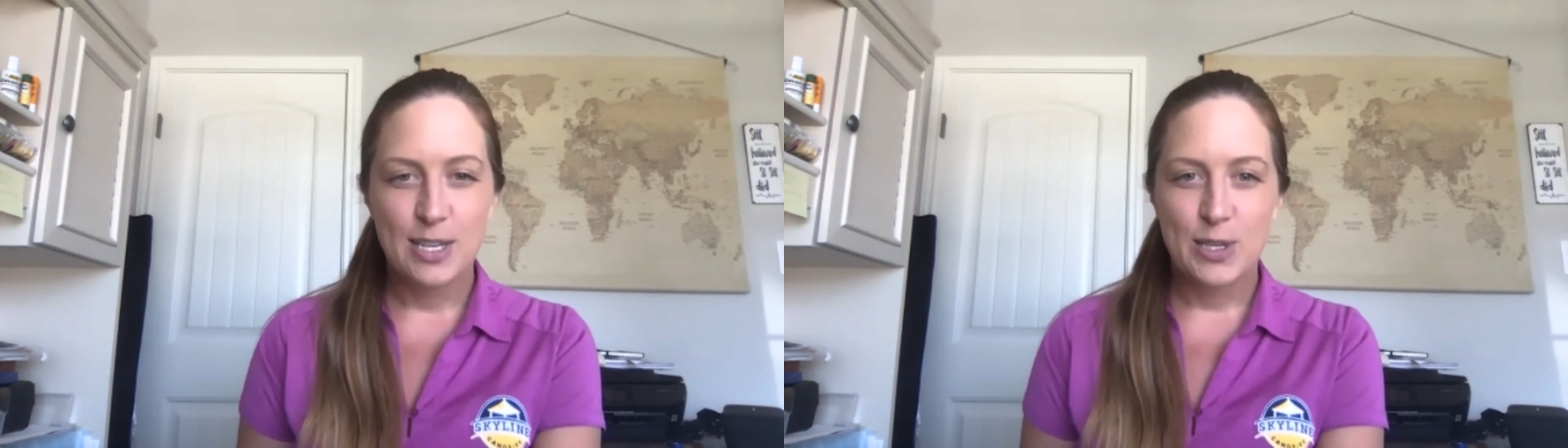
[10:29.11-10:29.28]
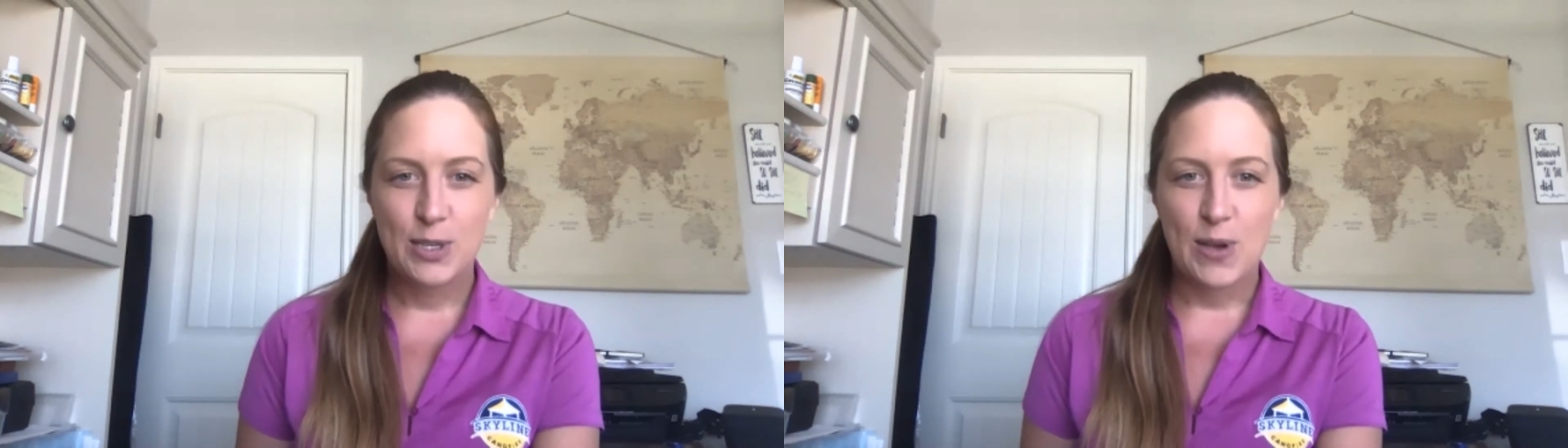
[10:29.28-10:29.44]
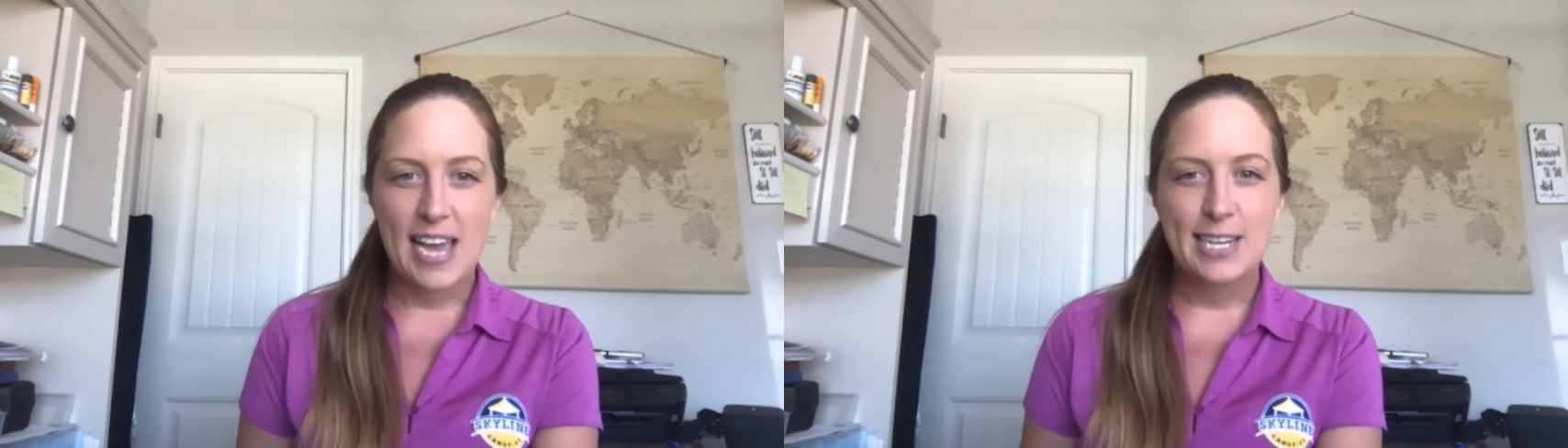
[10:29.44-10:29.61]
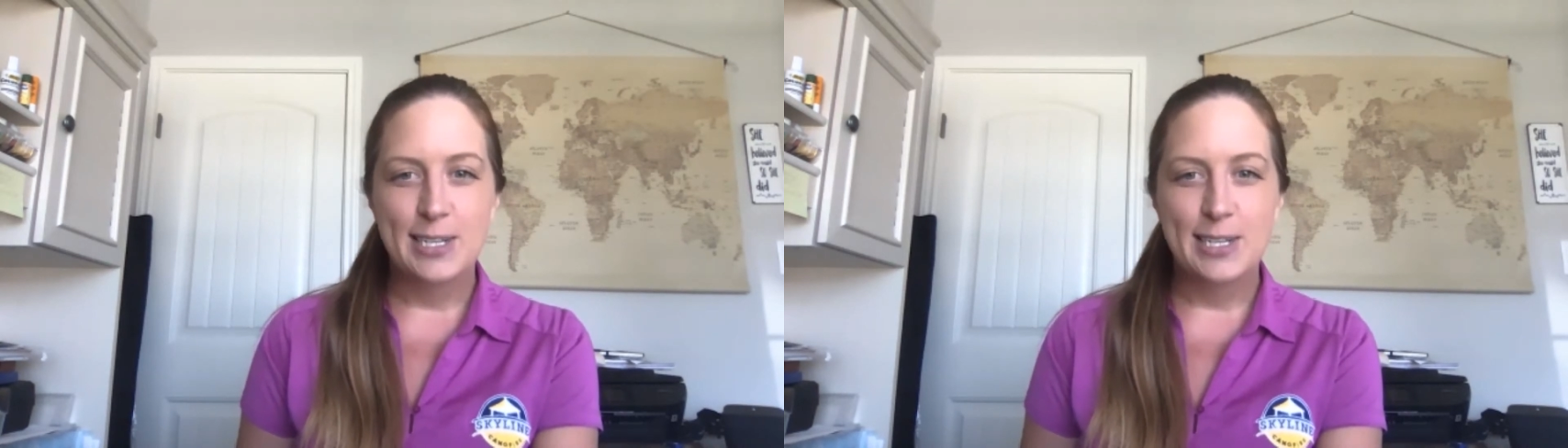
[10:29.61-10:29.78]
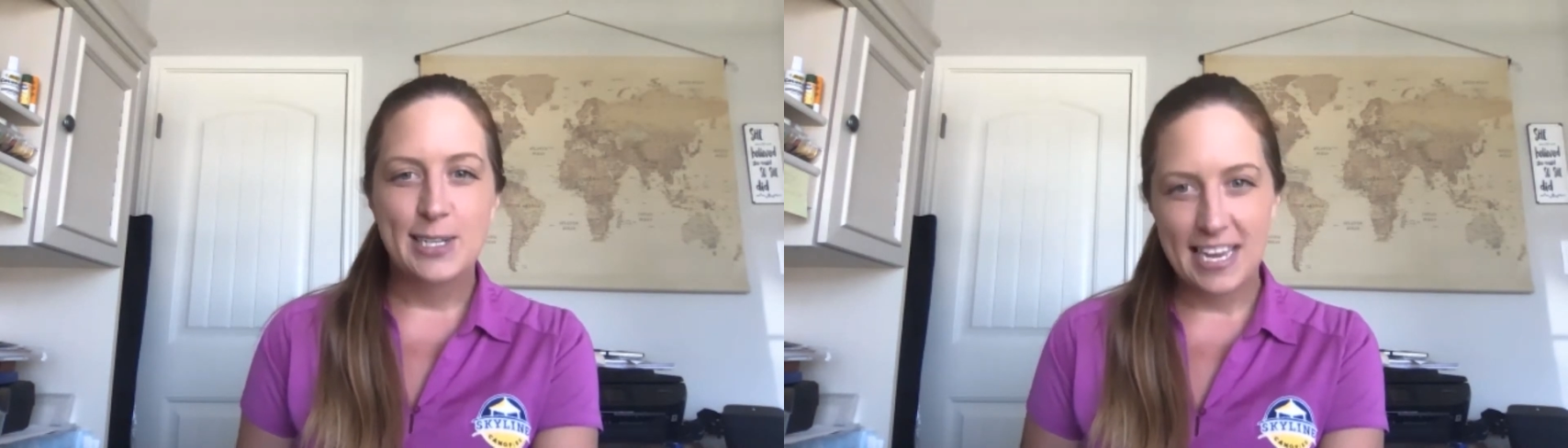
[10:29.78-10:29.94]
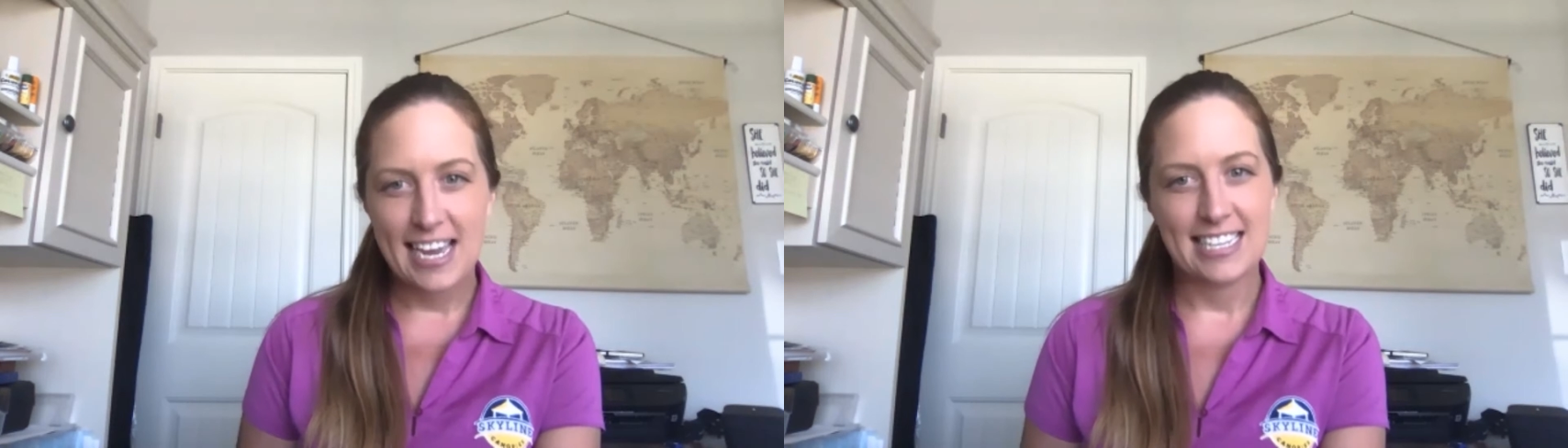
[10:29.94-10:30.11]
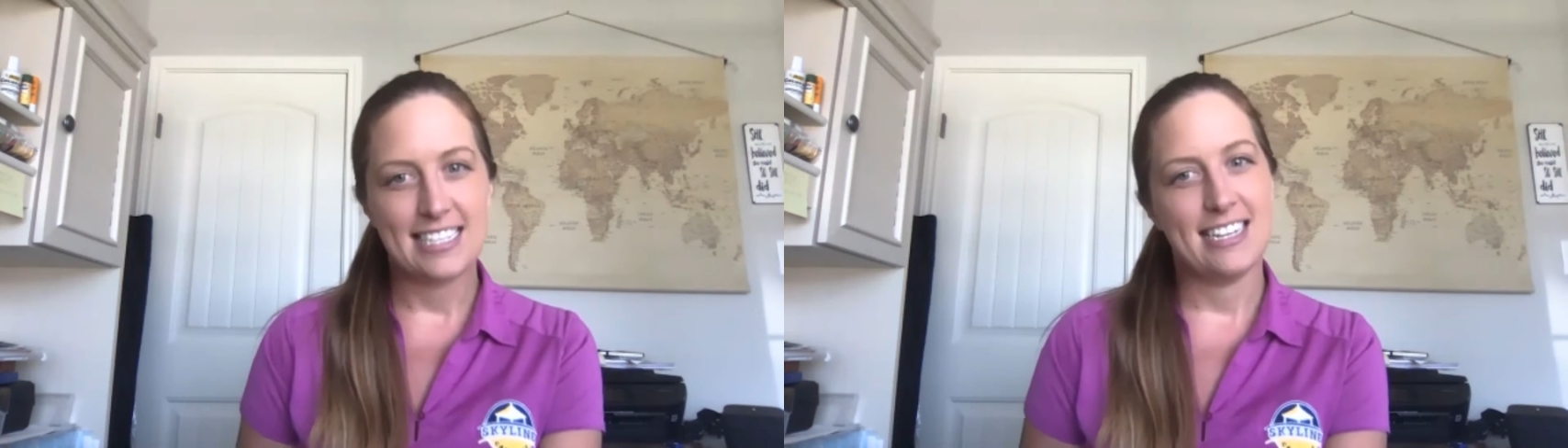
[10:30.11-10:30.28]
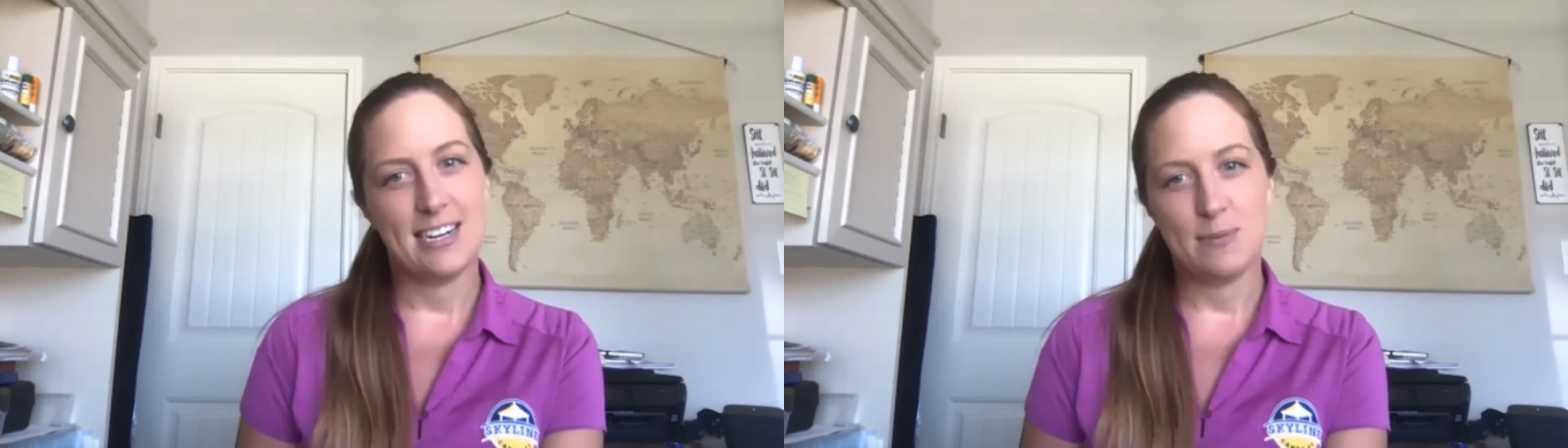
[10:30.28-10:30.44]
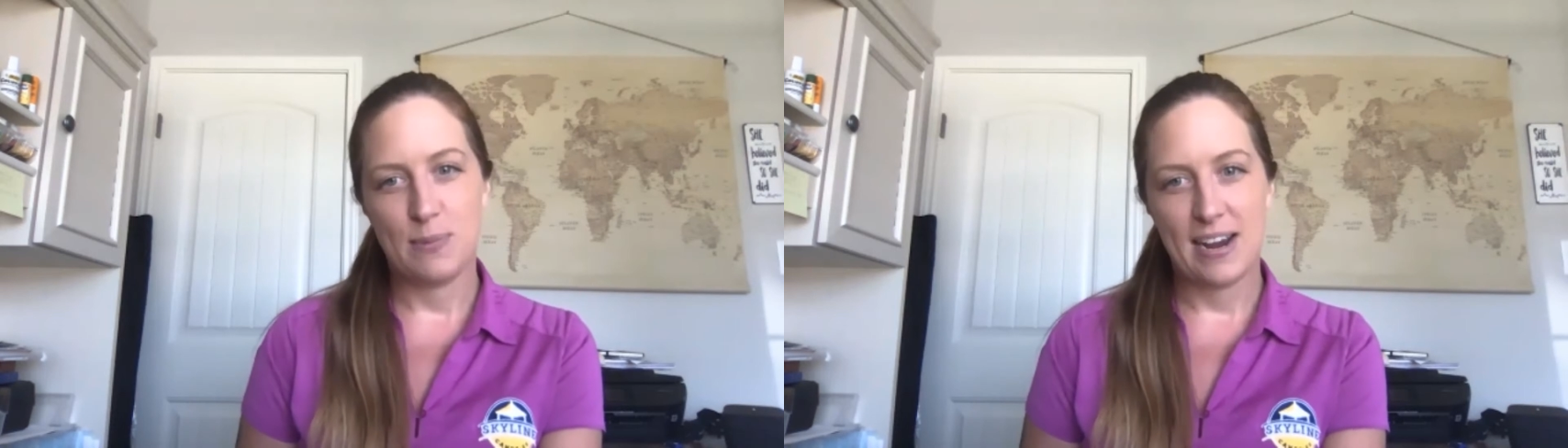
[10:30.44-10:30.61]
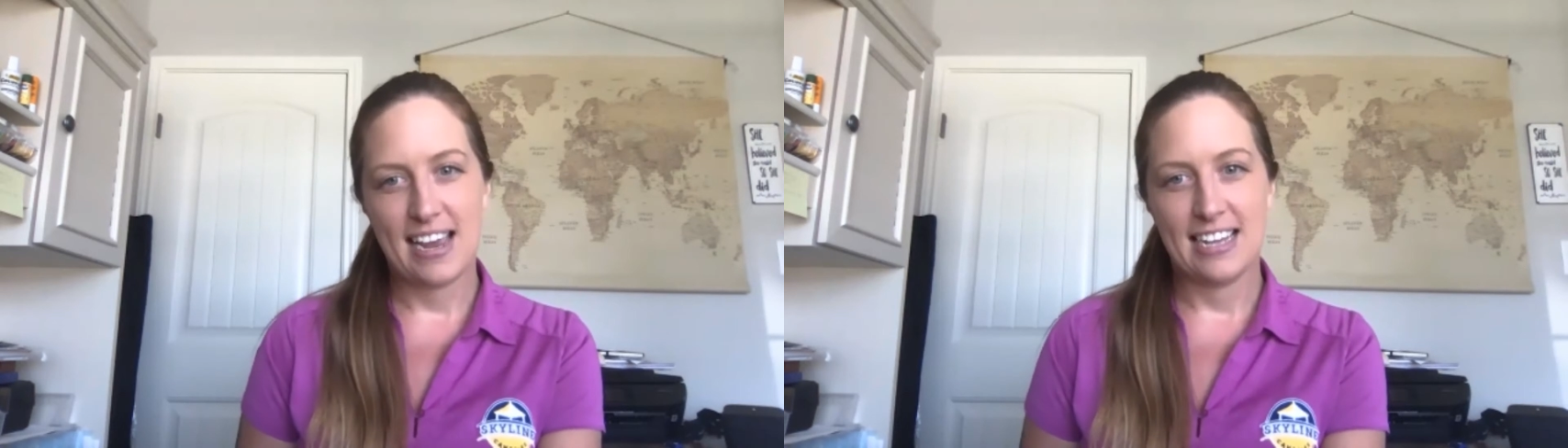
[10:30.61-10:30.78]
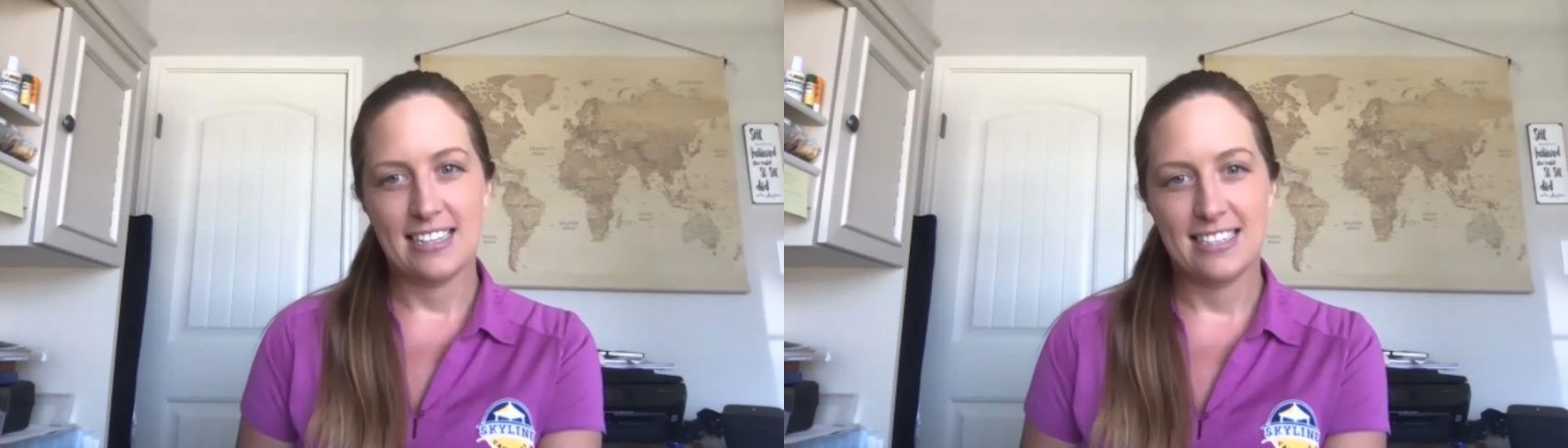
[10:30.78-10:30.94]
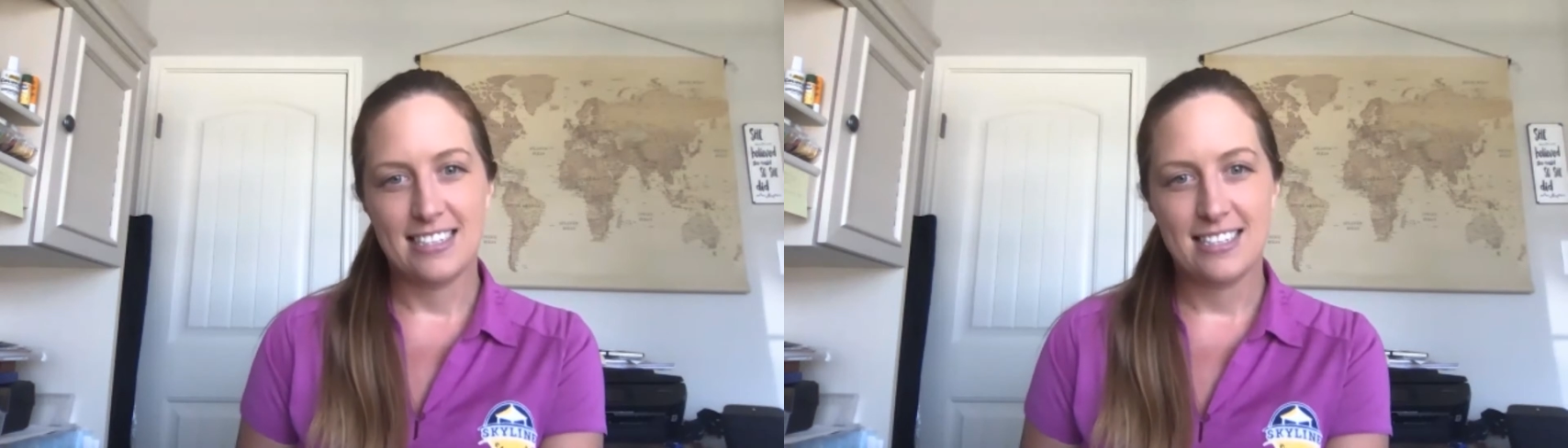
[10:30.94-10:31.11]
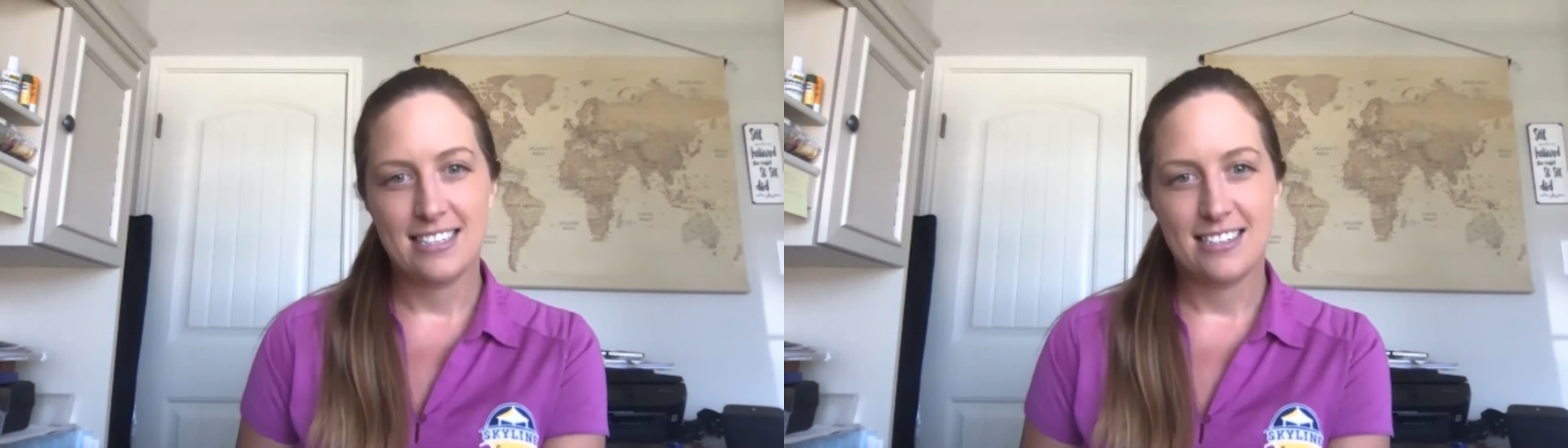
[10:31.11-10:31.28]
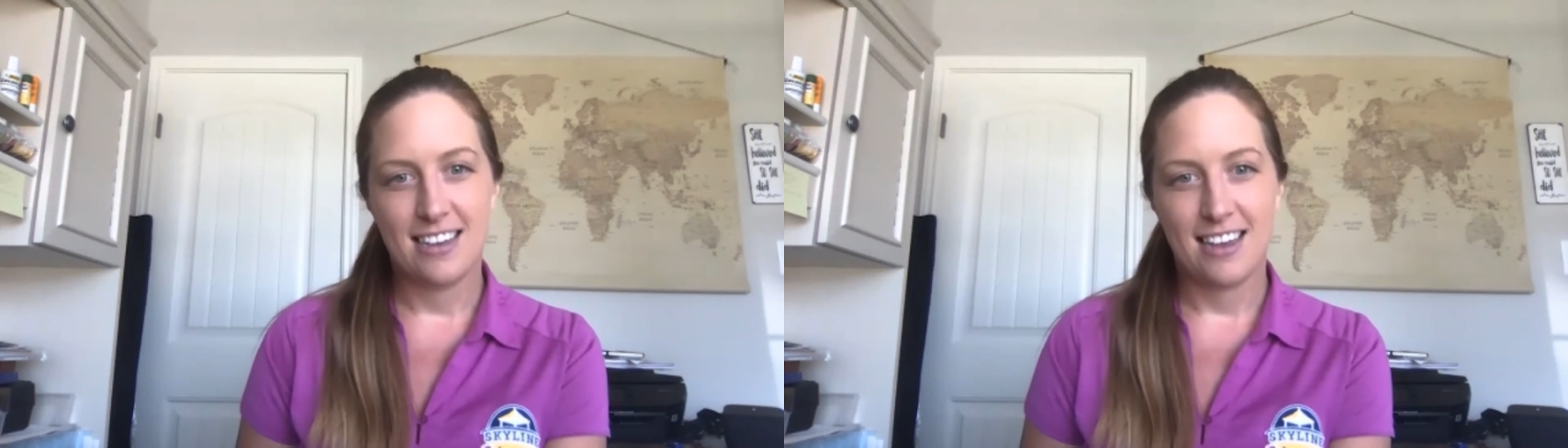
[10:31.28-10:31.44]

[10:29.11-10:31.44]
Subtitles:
So I showcase their brands,